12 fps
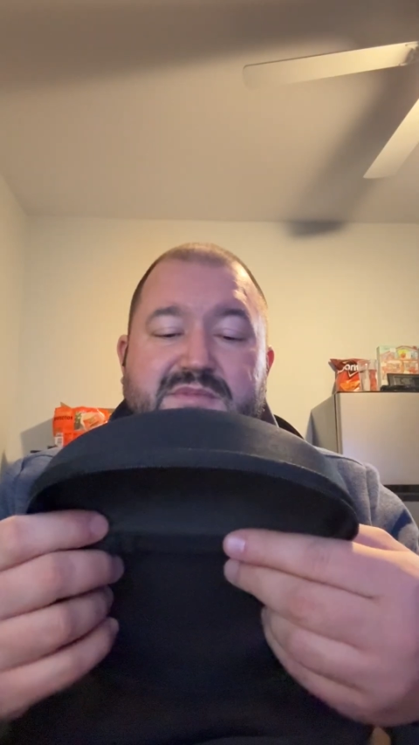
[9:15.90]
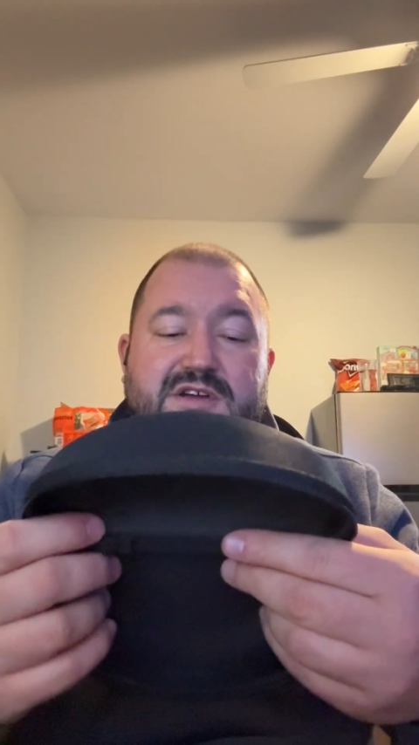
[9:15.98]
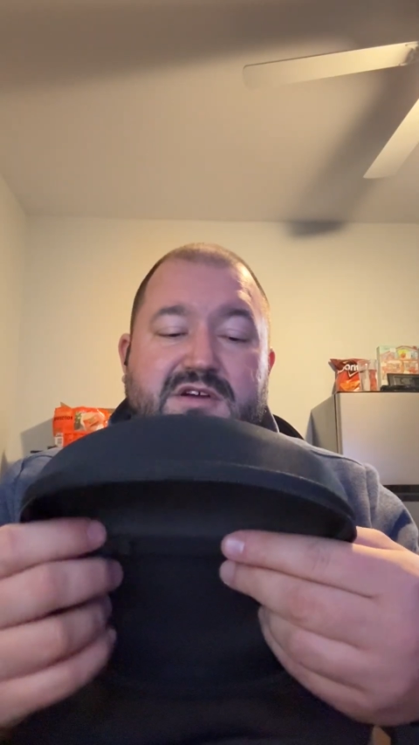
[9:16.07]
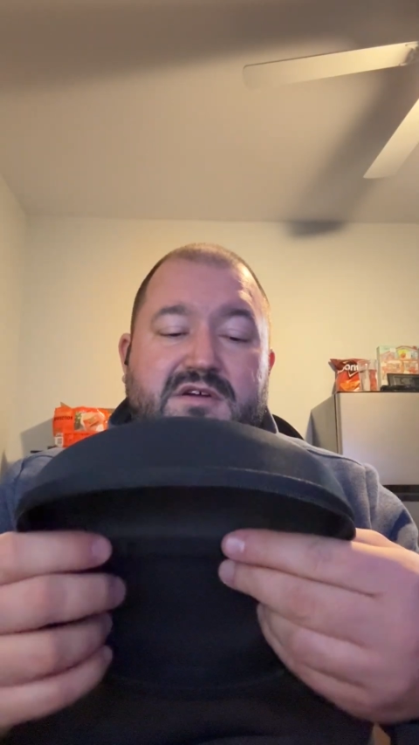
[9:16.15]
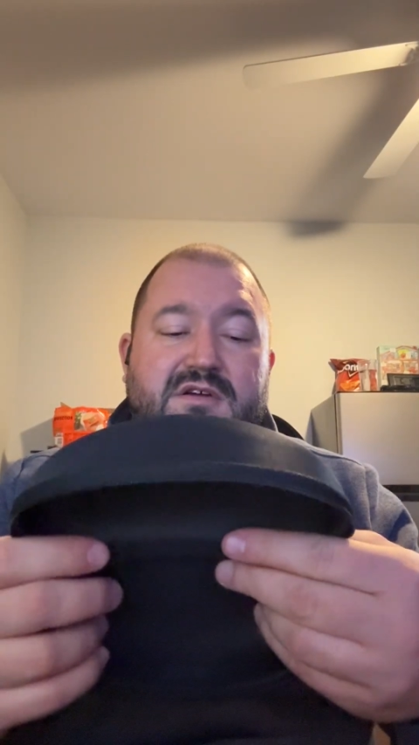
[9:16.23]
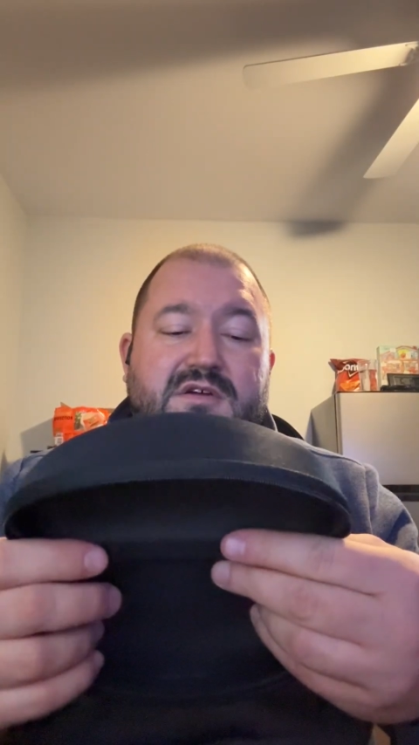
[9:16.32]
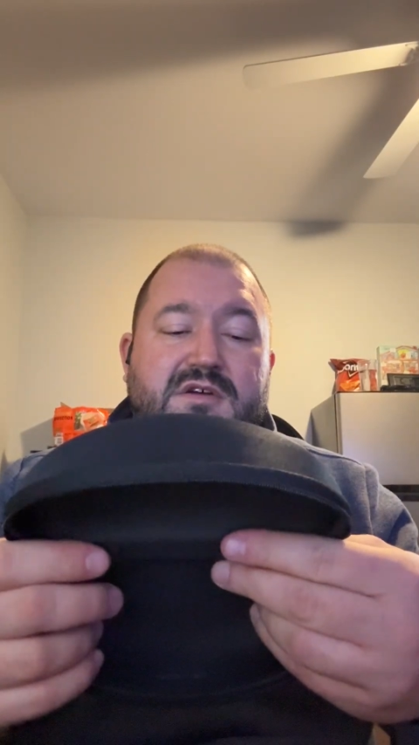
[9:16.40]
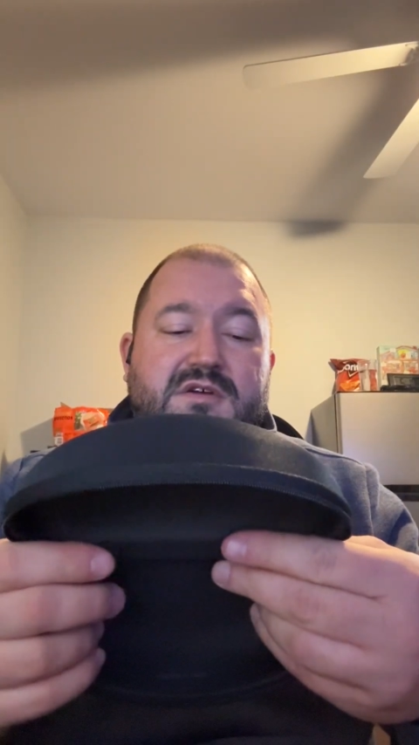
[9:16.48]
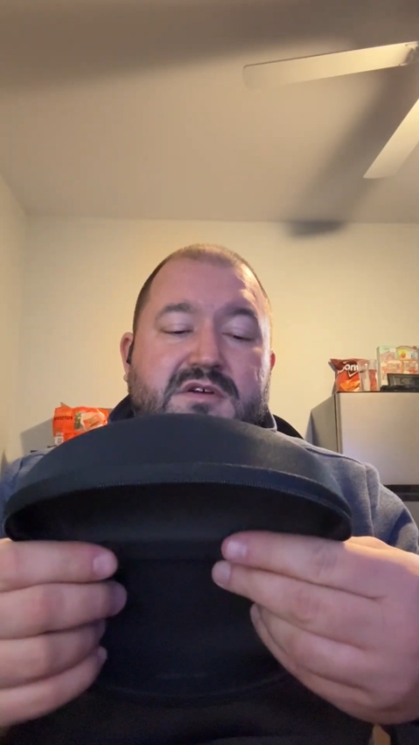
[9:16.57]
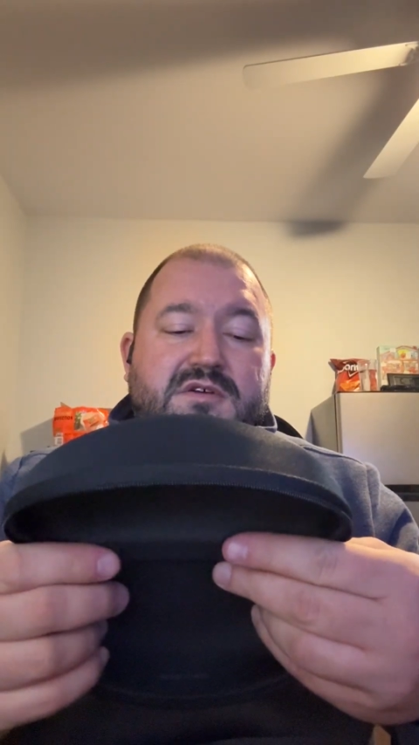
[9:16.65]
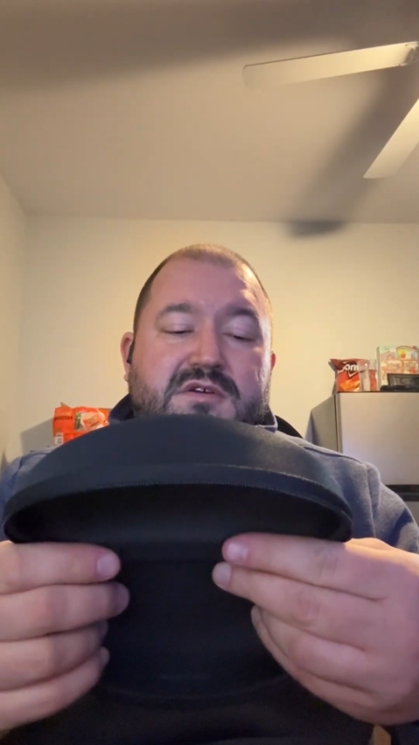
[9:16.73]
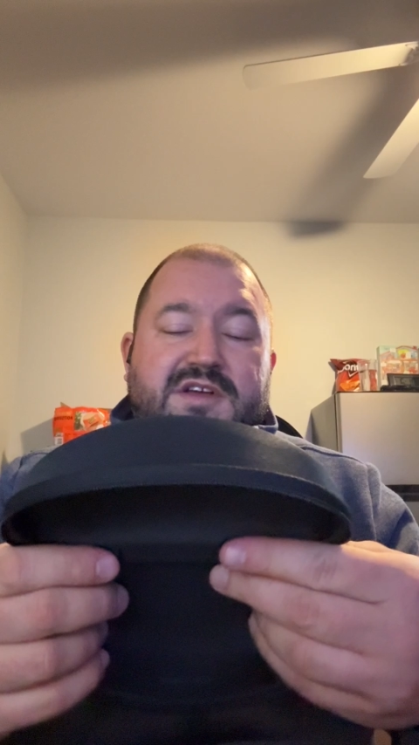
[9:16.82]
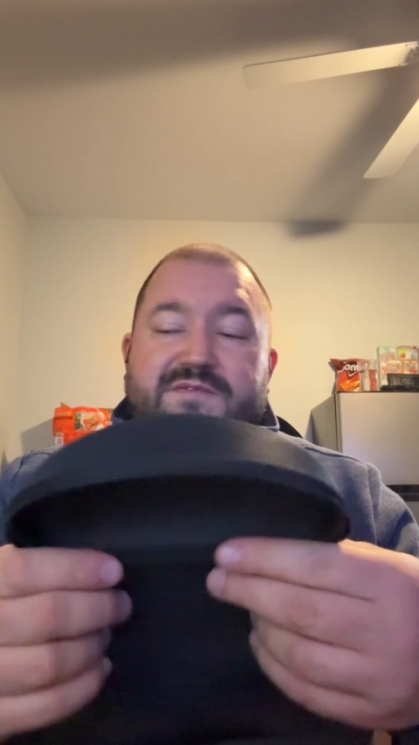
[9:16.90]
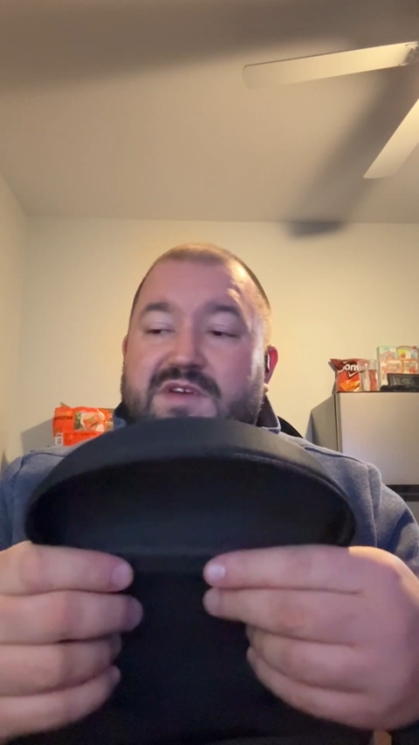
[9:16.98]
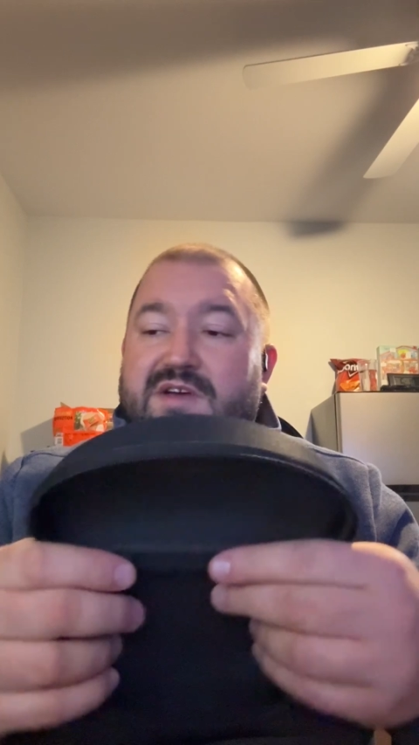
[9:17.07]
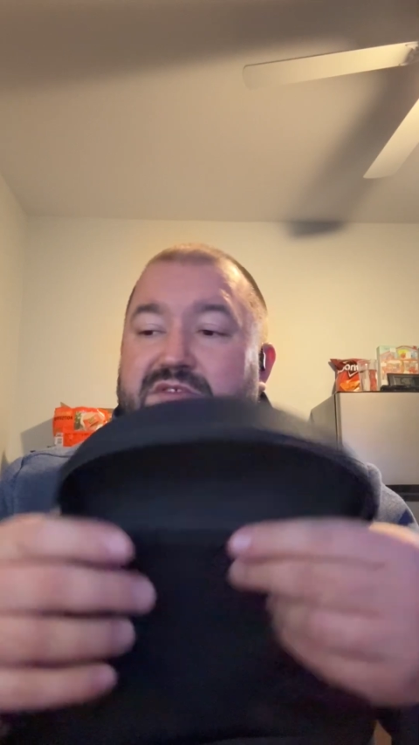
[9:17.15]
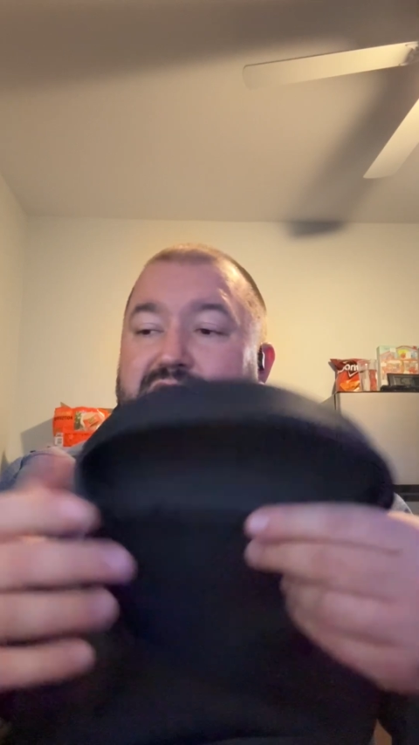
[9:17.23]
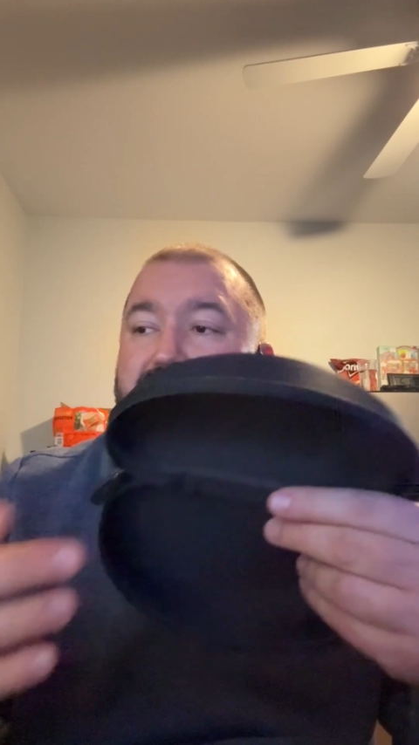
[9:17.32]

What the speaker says: here. If you have the